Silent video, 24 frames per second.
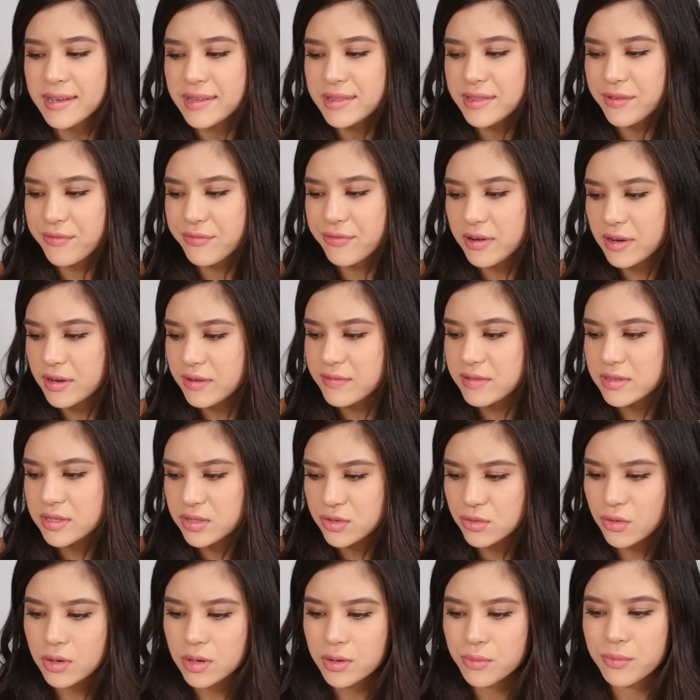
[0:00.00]
the front of a
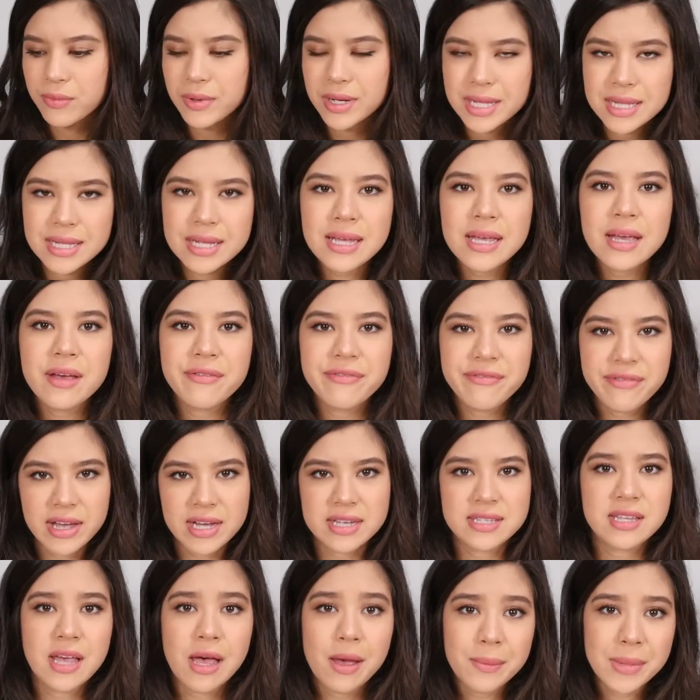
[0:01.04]
store really
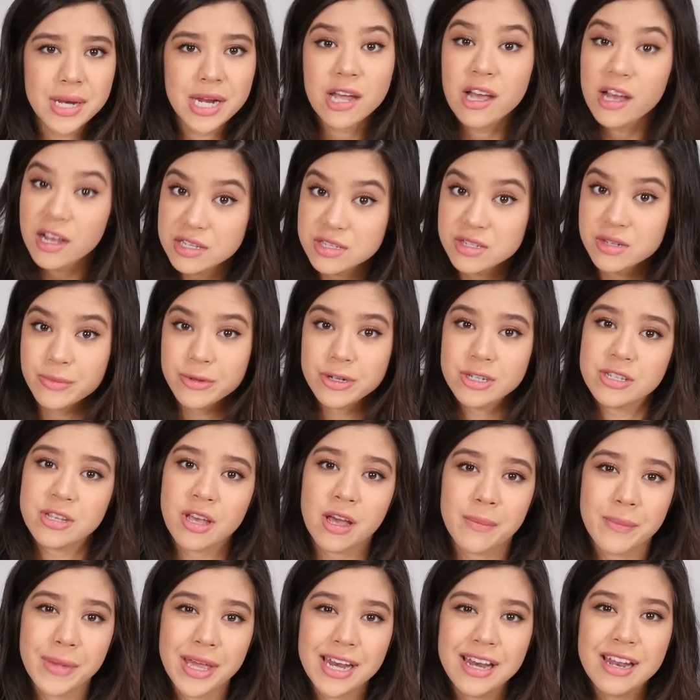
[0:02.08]
affects how many customers
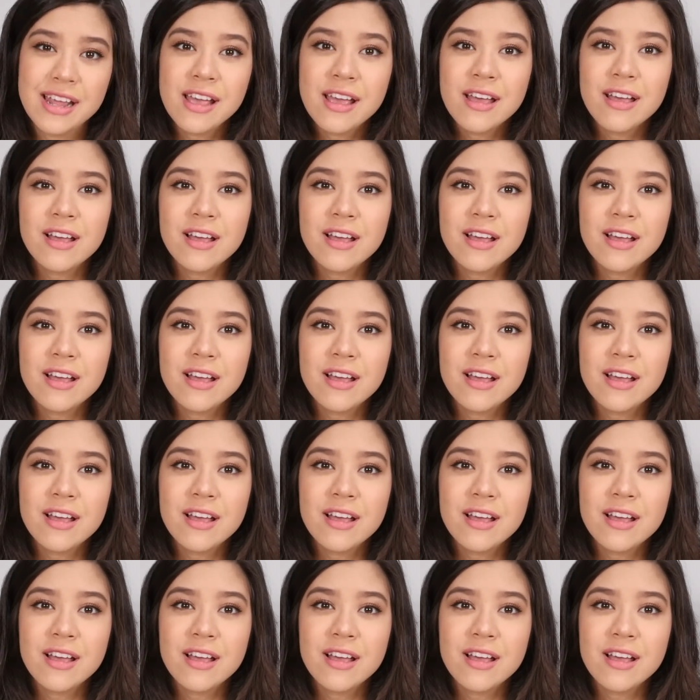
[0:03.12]
come in.